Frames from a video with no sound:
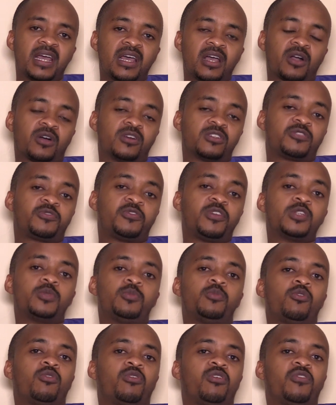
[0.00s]
Because
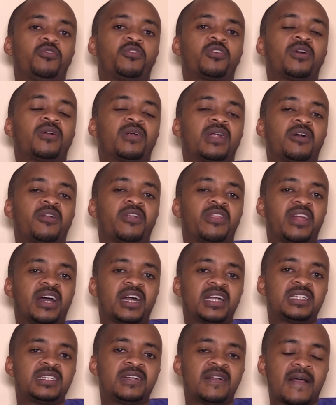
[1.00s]
Facebook will frown on
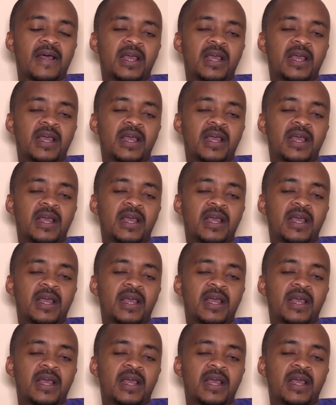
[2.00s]
that.